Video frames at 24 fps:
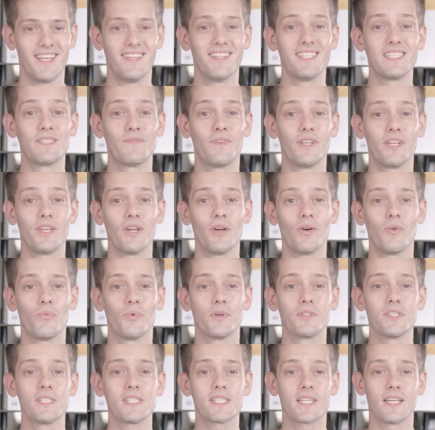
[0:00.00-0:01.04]
In this video,
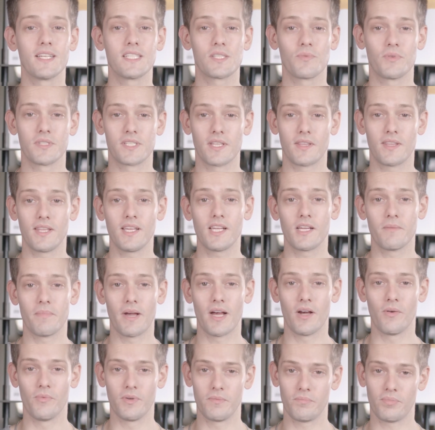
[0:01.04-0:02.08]
we'll discuss what to think
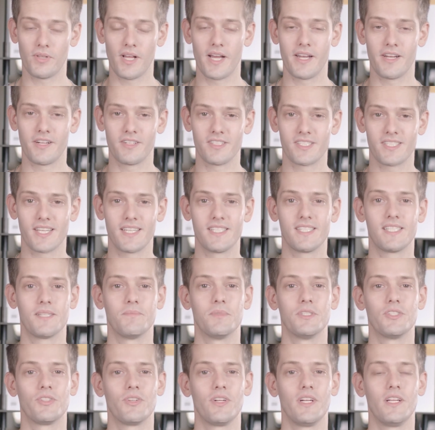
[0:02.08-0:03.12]
about when planning your site's
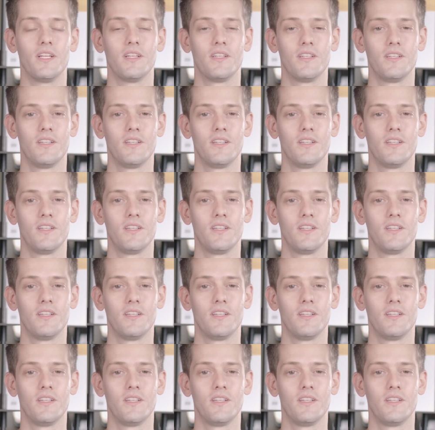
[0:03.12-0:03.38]
imagery.